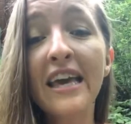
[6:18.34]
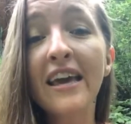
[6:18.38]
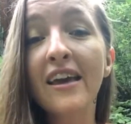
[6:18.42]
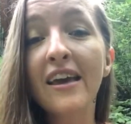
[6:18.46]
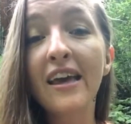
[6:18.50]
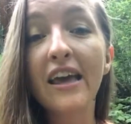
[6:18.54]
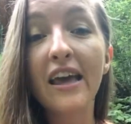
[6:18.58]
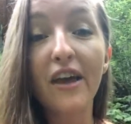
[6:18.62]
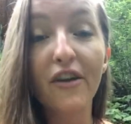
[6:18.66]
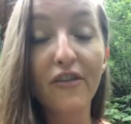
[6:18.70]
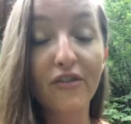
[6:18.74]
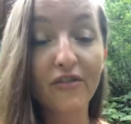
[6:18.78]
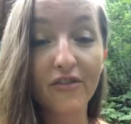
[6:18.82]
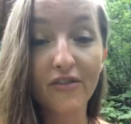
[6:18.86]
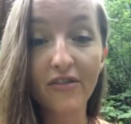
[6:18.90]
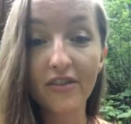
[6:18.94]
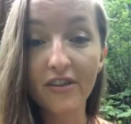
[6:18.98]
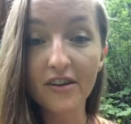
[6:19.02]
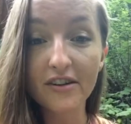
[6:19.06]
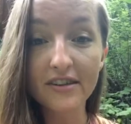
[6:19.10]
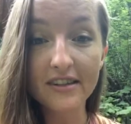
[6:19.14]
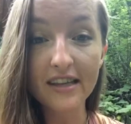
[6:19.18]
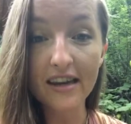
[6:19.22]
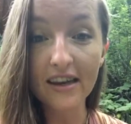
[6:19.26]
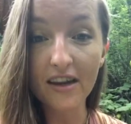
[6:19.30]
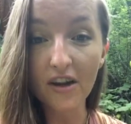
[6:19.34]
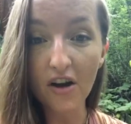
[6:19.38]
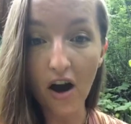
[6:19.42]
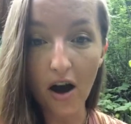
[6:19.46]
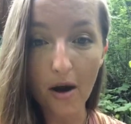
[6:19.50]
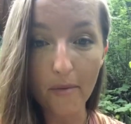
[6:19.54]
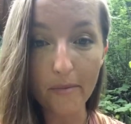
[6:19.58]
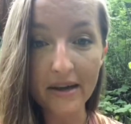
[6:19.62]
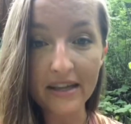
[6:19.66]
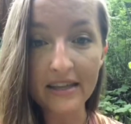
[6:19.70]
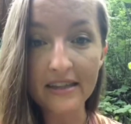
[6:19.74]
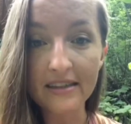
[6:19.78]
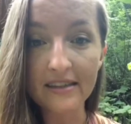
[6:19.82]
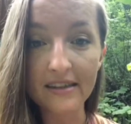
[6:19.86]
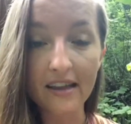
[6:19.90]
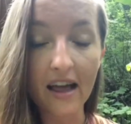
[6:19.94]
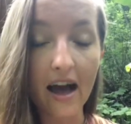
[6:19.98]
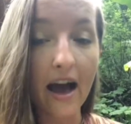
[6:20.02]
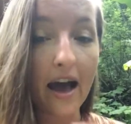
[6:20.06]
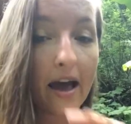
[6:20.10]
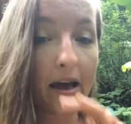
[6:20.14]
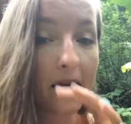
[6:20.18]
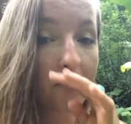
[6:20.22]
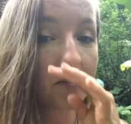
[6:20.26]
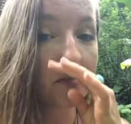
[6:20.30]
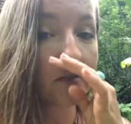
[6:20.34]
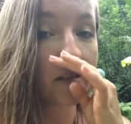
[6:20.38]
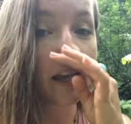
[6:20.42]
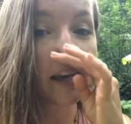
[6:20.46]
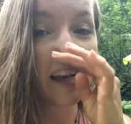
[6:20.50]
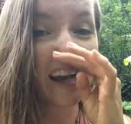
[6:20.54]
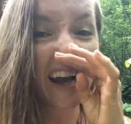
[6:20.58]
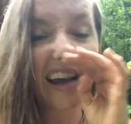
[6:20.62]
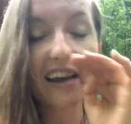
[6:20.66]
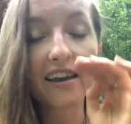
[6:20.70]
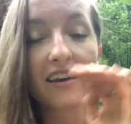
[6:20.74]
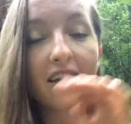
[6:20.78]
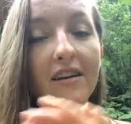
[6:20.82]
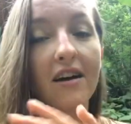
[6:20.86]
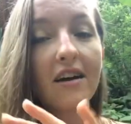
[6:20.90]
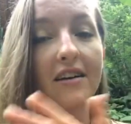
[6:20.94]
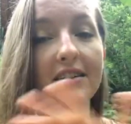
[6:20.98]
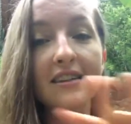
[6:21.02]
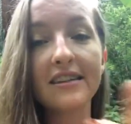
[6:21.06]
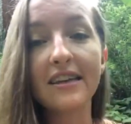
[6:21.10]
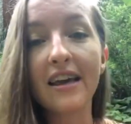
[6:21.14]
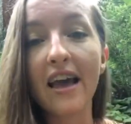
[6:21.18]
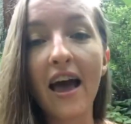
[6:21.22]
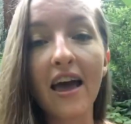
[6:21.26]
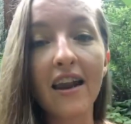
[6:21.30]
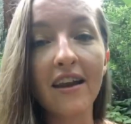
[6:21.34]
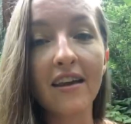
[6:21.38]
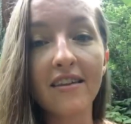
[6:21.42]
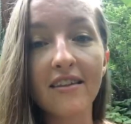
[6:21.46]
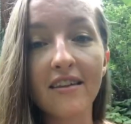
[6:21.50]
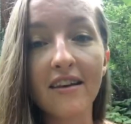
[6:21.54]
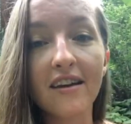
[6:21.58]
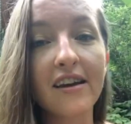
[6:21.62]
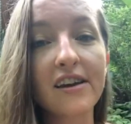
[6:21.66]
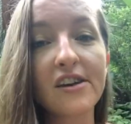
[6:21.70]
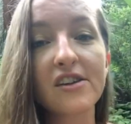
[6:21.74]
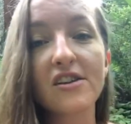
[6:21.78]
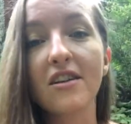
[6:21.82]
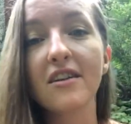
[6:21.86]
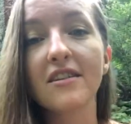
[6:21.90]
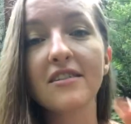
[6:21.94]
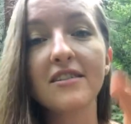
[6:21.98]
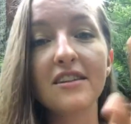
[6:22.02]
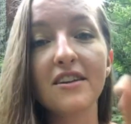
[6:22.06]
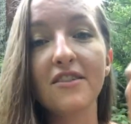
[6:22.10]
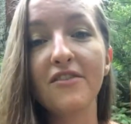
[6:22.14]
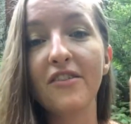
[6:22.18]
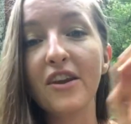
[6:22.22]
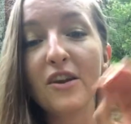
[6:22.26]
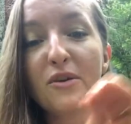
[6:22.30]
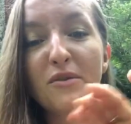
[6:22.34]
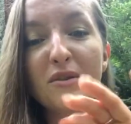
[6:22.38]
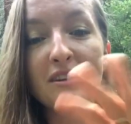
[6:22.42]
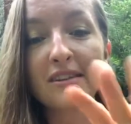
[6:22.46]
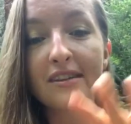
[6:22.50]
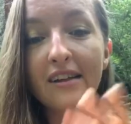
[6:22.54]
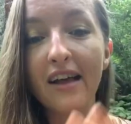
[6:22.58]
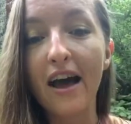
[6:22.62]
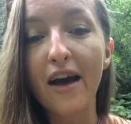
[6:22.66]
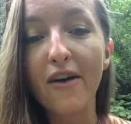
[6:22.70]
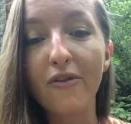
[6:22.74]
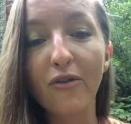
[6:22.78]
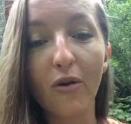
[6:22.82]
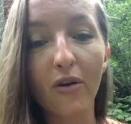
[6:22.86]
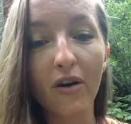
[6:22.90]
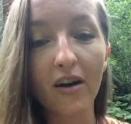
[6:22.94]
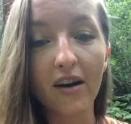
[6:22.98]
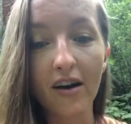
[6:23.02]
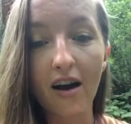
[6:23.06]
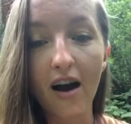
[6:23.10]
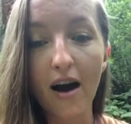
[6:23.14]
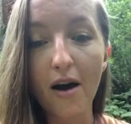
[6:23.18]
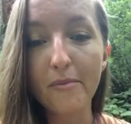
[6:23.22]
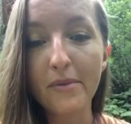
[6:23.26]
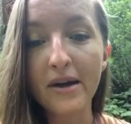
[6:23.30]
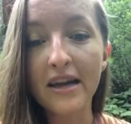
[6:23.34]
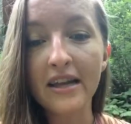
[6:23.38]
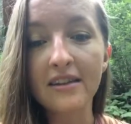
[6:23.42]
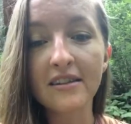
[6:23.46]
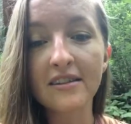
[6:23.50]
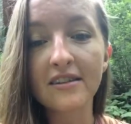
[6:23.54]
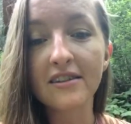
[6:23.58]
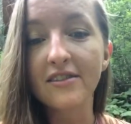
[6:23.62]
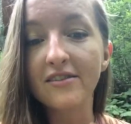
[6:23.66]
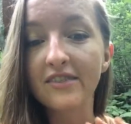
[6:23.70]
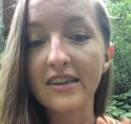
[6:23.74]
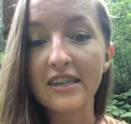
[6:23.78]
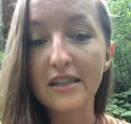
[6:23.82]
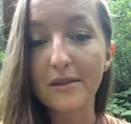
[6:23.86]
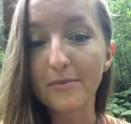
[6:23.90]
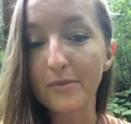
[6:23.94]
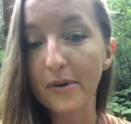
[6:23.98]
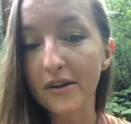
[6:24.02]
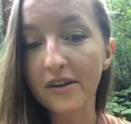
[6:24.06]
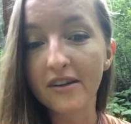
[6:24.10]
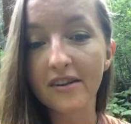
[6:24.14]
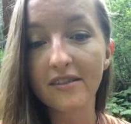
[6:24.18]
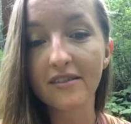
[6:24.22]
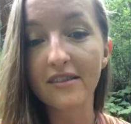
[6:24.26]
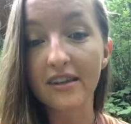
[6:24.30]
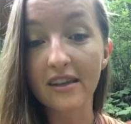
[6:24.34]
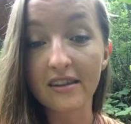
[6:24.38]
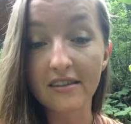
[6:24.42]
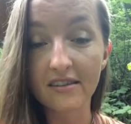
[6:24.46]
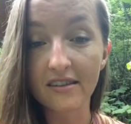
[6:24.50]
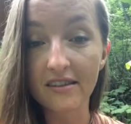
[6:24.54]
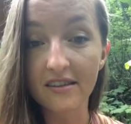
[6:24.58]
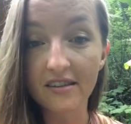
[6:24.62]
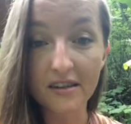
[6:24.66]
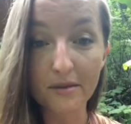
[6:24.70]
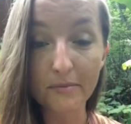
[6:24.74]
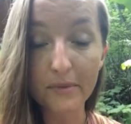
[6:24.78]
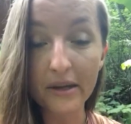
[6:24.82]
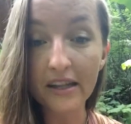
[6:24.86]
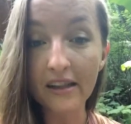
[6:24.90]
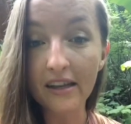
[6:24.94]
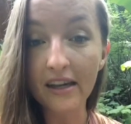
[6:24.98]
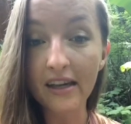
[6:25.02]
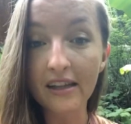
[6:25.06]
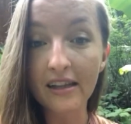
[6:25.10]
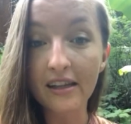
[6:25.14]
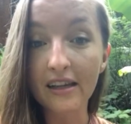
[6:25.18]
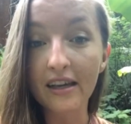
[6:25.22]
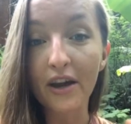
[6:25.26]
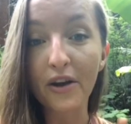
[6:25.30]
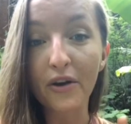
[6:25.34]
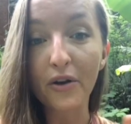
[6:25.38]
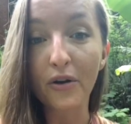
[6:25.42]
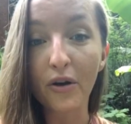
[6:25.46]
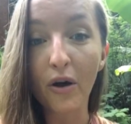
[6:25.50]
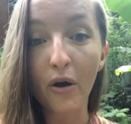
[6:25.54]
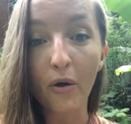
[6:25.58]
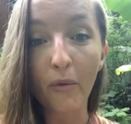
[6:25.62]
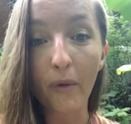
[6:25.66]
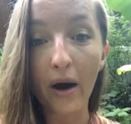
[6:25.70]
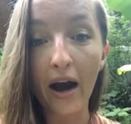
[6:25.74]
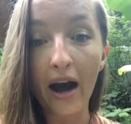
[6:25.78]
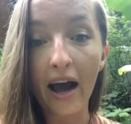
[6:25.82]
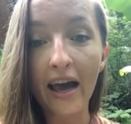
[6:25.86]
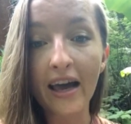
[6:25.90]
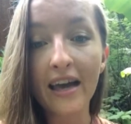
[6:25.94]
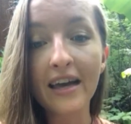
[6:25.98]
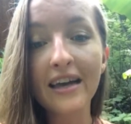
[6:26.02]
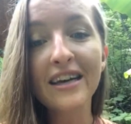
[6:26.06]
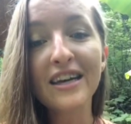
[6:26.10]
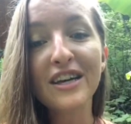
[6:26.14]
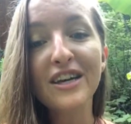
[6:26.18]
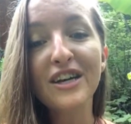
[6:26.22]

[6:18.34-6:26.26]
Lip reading: if there's any comments live, like I cannot see anything. I cannot see if anyone's live or comments. Facebook does this to me lately. I don't know why,